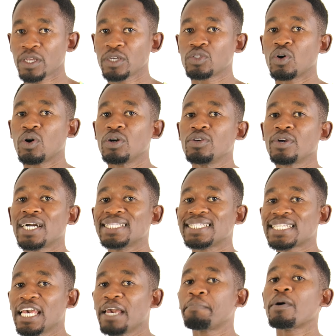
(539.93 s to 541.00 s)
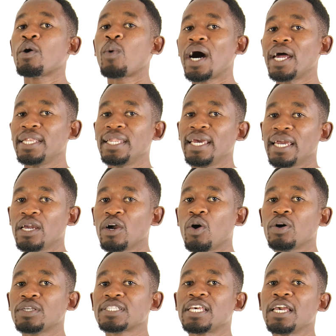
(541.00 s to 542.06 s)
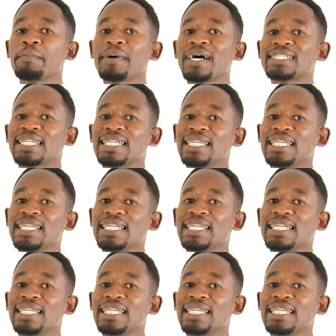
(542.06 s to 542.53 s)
So you can skip 1 day or skip at